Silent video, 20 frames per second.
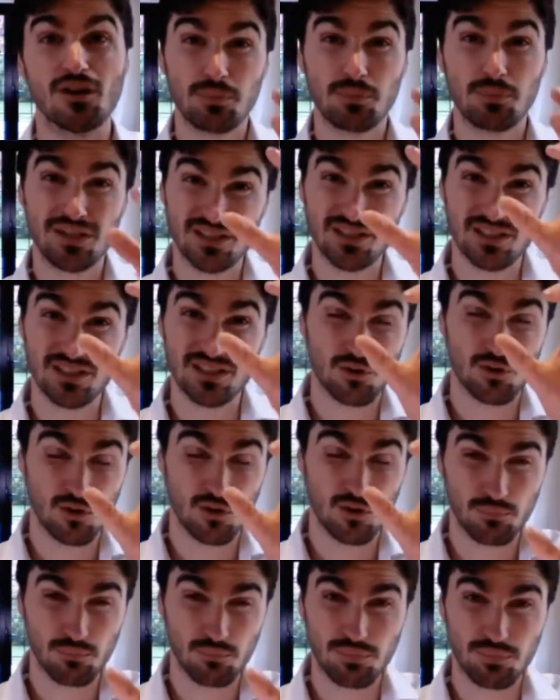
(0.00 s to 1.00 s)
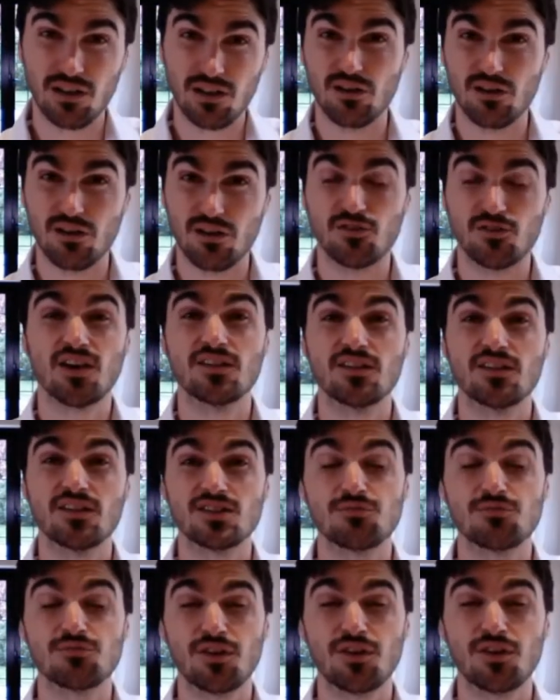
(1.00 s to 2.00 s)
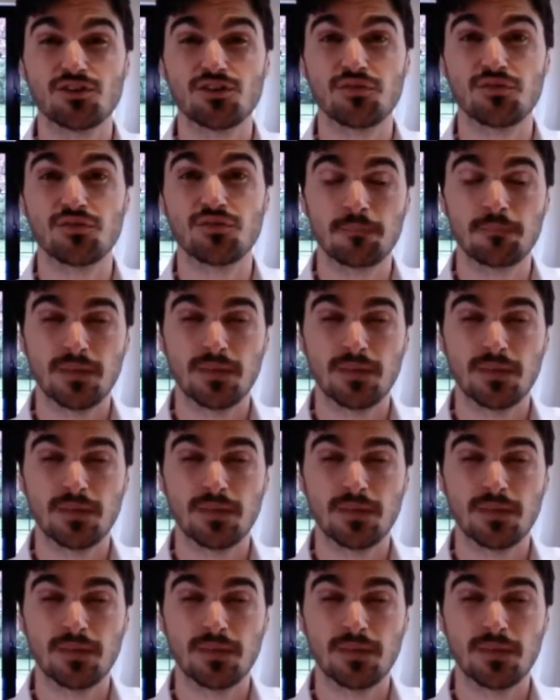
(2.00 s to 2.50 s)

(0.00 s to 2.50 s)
especially if you've got like, of scar tissue in front of it